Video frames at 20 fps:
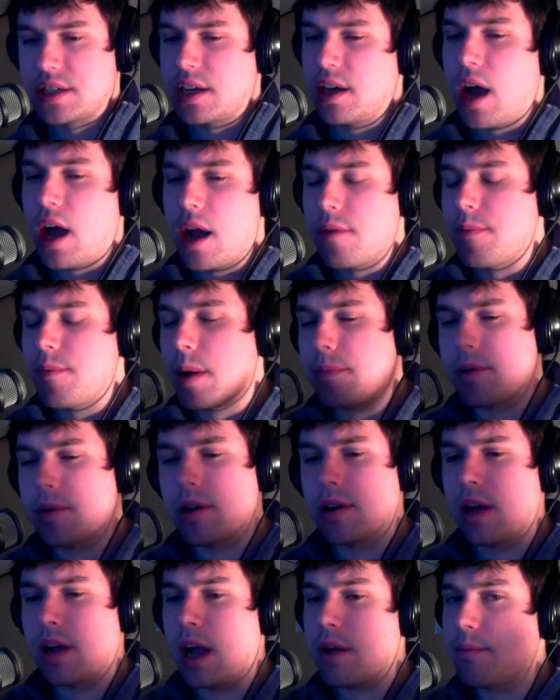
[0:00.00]
I
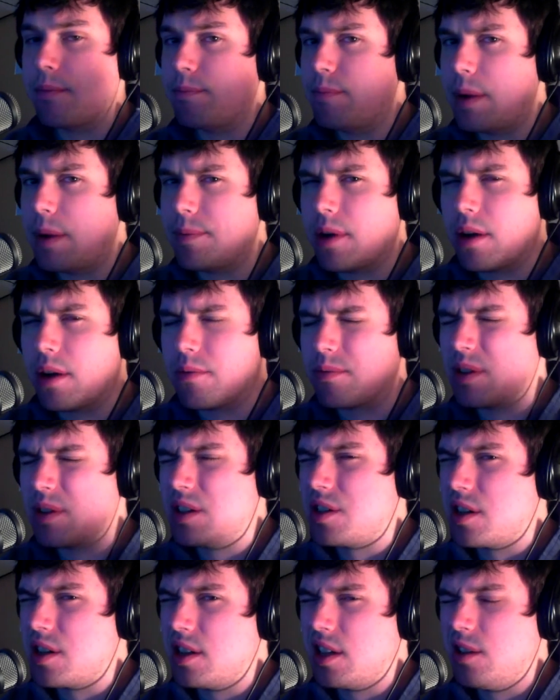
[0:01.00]
remember I remember
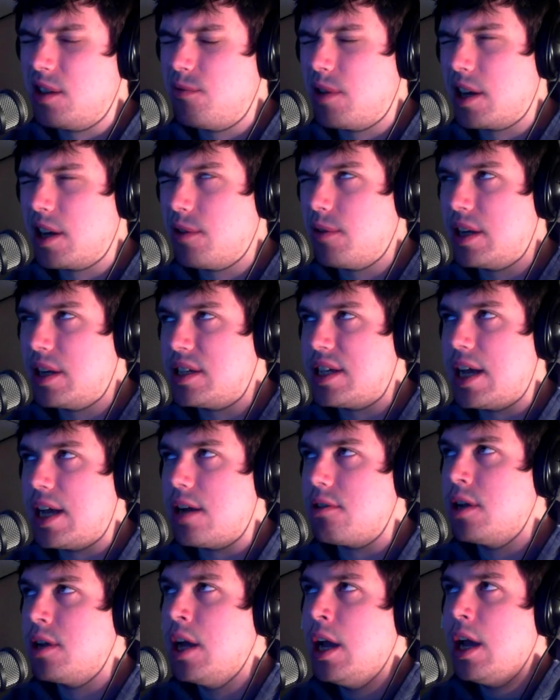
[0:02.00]
originally when it went
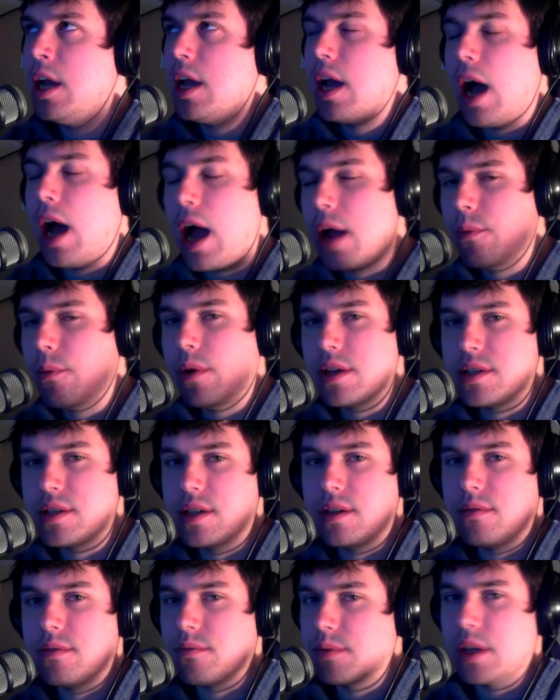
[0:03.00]
down, I
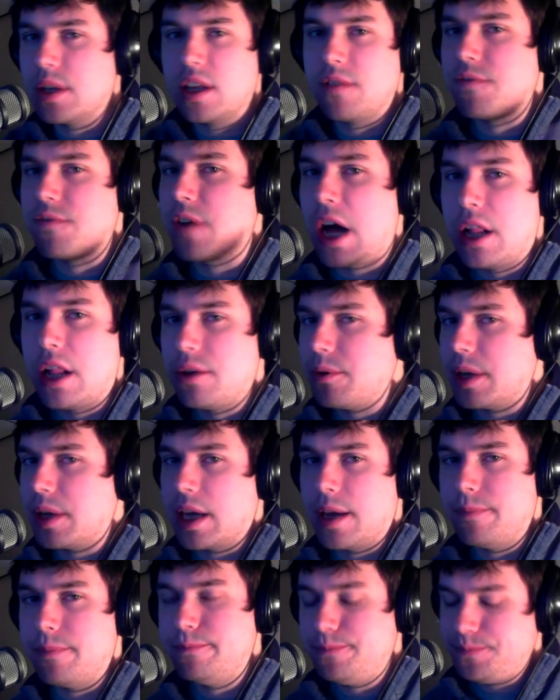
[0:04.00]
wasn't really following it.